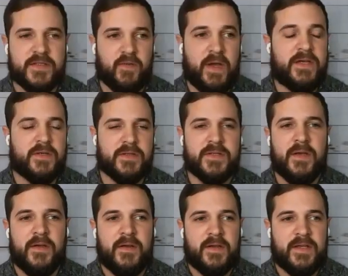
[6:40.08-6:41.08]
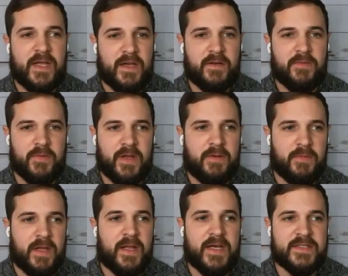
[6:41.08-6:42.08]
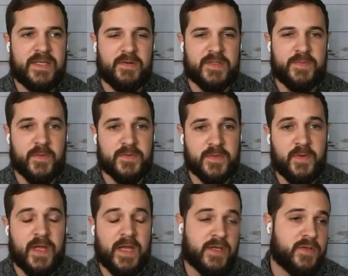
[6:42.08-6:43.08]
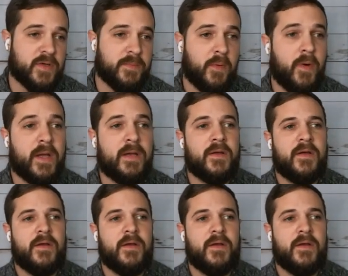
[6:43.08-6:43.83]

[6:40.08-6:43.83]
the grantors, didn't really realize they were supposed to do that. And to your point,